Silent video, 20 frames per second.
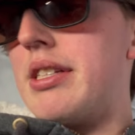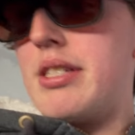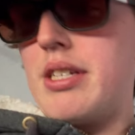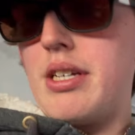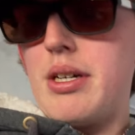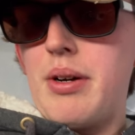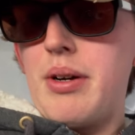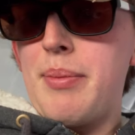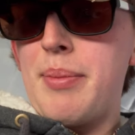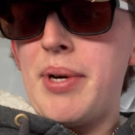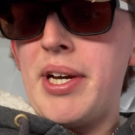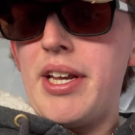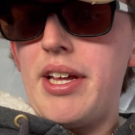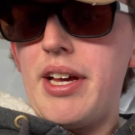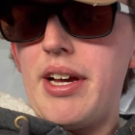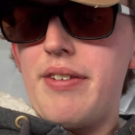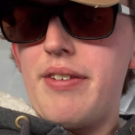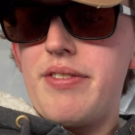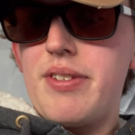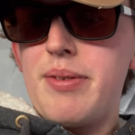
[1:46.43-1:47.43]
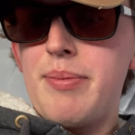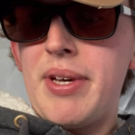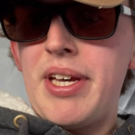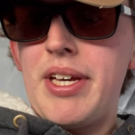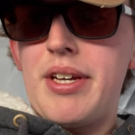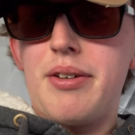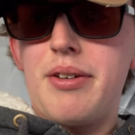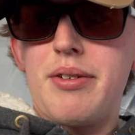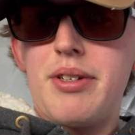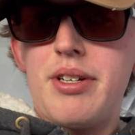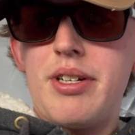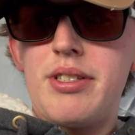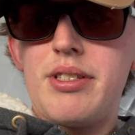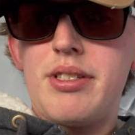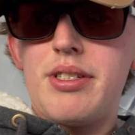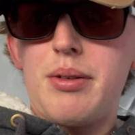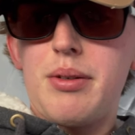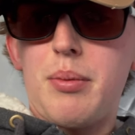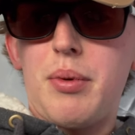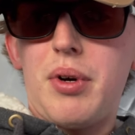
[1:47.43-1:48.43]
so I might have to make a run
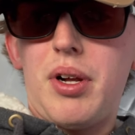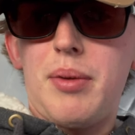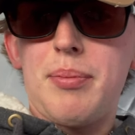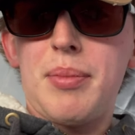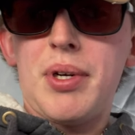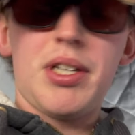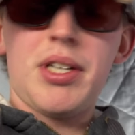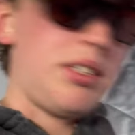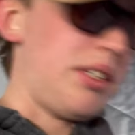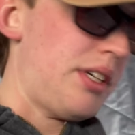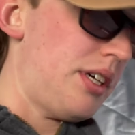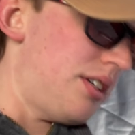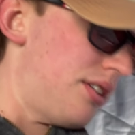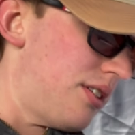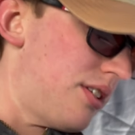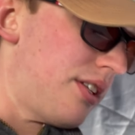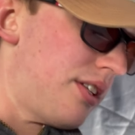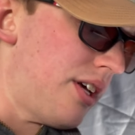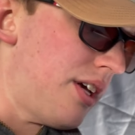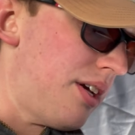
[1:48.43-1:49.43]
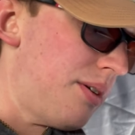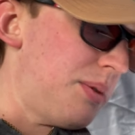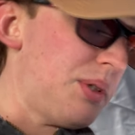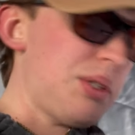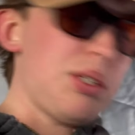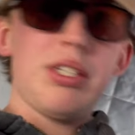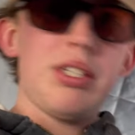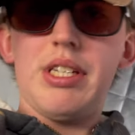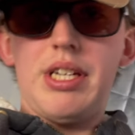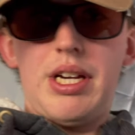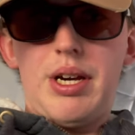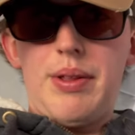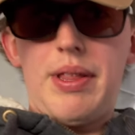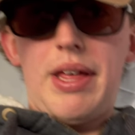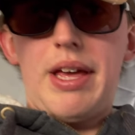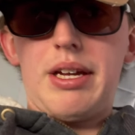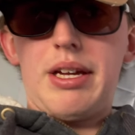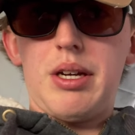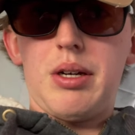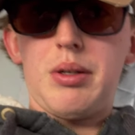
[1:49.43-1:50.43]
to Walmart later tonight. We'll see how
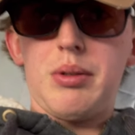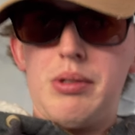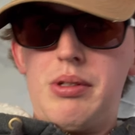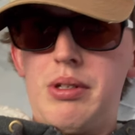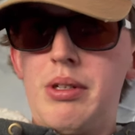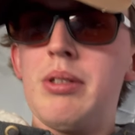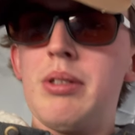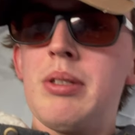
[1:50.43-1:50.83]
that goes.